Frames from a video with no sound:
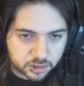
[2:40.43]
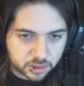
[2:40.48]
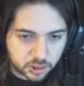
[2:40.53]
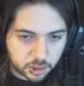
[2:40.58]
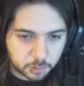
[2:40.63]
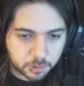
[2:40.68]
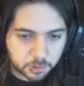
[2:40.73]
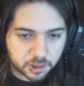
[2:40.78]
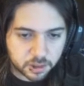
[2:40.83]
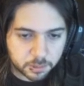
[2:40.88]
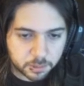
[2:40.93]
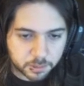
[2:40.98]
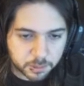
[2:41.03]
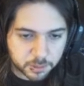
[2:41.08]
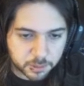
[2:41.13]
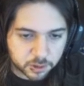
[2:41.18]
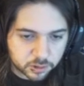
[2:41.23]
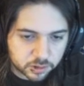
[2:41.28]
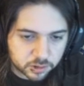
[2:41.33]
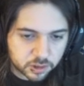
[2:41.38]
with him the
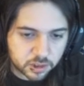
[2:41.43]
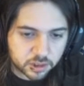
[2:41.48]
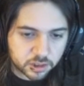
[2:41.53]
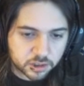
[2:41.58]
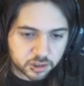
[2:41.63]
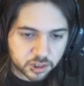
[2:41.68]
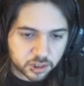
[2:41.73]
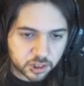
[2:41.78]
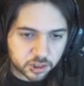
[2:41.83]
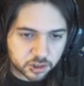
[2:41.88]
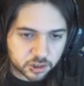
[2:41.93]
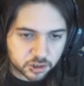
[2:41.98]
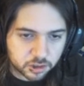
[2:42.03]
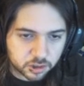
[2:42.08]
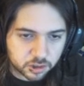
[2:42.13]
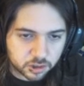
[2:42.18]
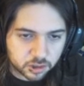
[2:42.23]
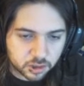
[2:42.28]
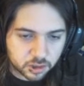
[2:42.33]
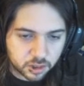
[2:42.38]
most on
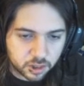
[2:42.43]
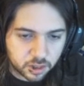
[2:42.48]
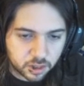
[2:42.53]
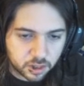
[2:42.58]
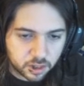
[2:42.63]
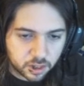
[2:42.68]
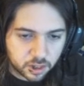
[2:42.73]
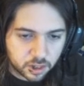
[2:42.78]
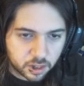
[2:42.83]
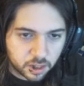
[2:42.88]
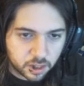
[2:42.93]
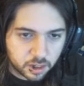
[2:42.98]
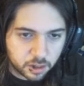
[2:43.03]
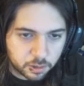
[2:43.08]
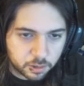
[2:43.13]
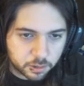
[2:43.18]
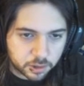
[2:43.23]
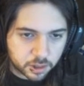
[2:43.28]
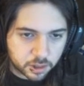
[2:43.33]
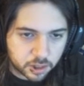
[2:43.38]
education.
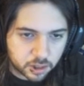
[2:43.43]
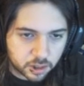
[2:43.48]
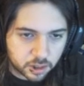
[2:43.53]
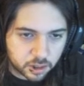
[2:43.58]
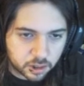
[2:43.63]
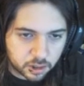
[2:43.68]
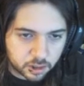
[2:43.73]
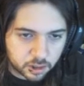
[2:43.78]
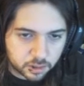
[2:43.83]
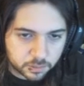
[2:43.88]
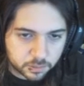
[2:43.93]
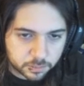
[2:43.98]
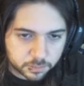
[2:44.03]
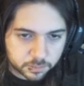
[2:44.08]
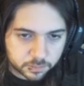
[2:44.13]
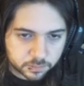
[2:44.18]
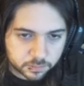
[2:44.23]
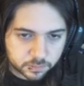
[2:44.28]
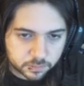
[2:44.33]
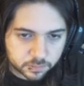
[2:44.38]
Healthcare,
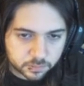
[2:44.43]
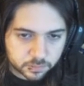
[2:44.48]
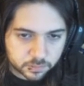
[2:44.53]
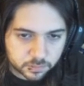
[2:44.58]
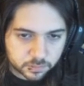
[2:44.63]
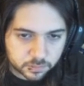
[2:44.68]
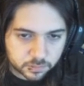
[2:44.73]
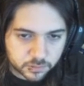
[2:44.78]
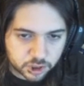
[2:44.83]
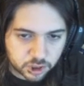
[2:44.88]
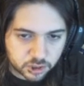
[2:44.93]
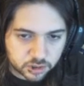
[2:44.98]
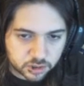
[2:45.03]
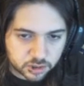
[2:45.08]
Johnson the